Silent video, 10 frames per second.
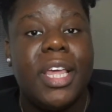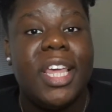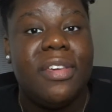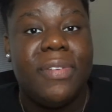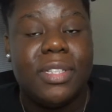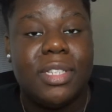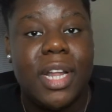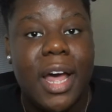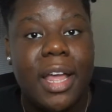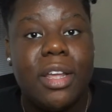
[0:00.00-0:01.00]
If it's
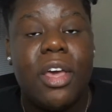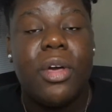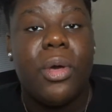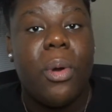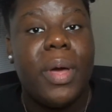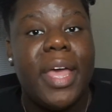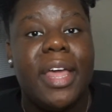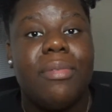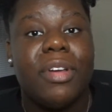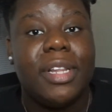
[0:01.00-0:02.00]
not, go
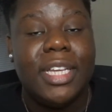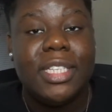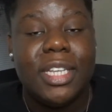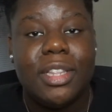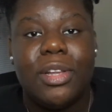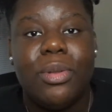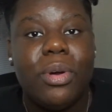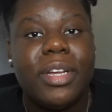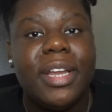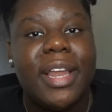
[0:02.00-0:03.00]
ahead and release it. The
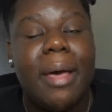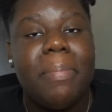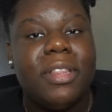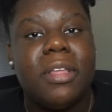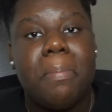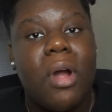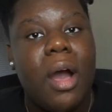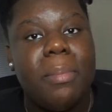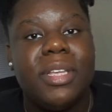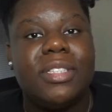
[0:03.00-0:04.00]
Lord cannot put the
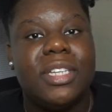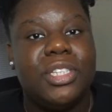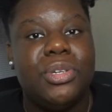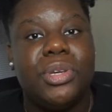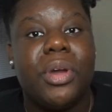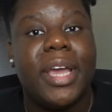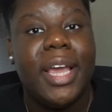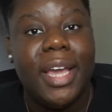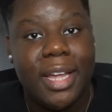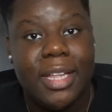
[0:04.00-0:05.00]
promise into your
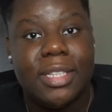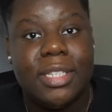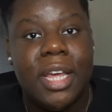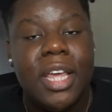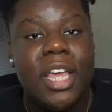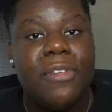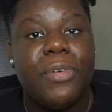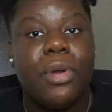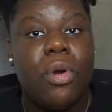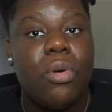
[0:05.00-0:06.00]
hands if
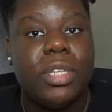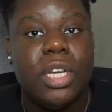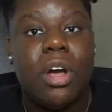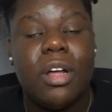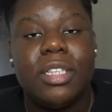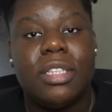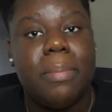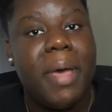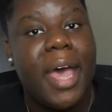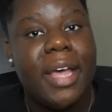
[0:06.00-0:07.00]
you're holding on to the
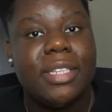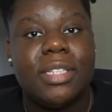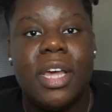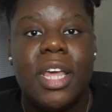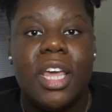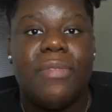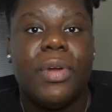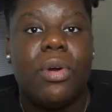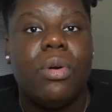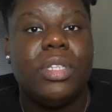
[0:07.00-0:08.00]
past, if
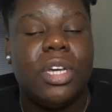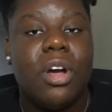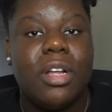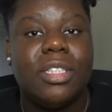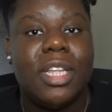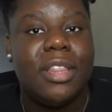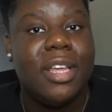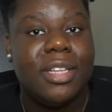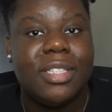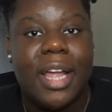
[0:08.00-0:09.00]
you're holding on to
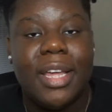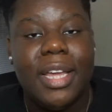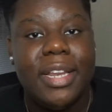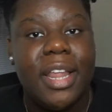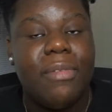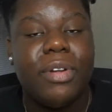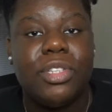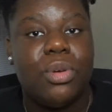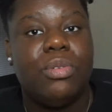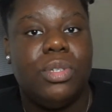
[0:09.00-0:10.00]
things that He never
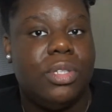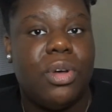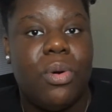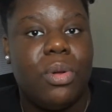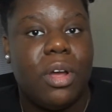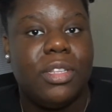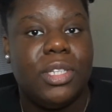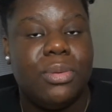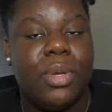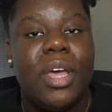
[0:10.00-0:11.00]
told you to hold on
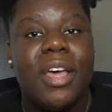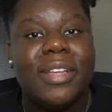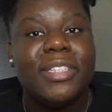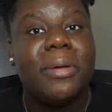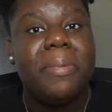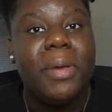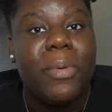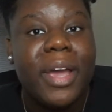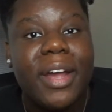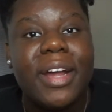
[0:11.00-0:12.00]
to. So
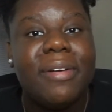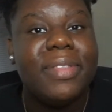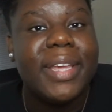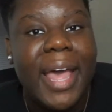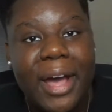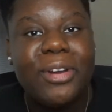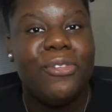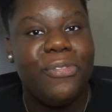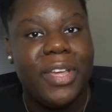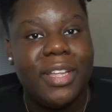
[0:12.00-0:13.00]
beware of the
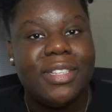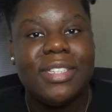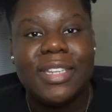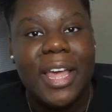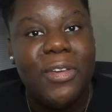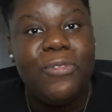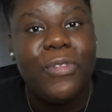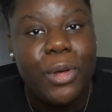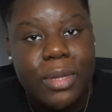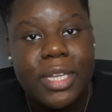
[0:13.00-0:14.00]
counterfeit. Stay
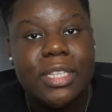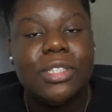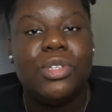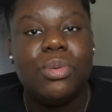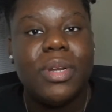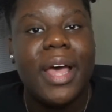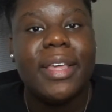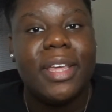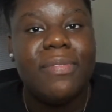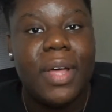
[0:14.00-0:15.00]
focused. Do
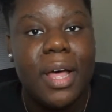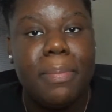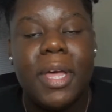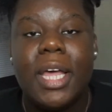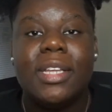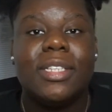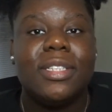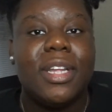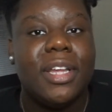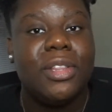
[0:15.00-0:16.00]
not give up.
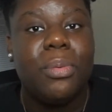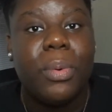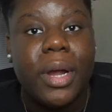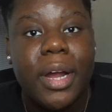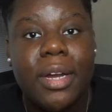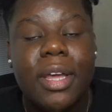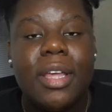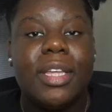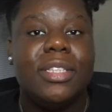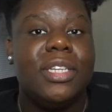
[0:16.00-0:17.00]
Stay in the Word.
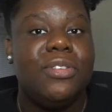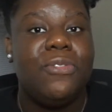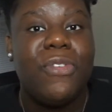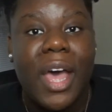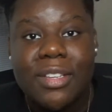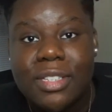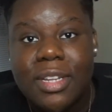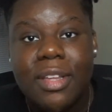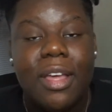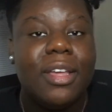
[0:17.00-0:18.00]
Continue
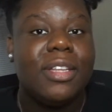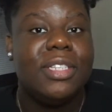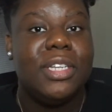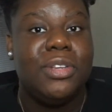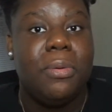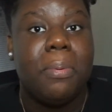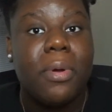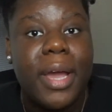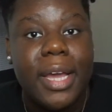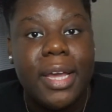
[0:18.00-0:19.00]
fasting. Continue
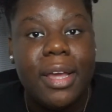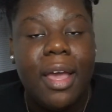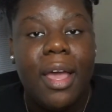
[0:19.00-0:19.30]
praying.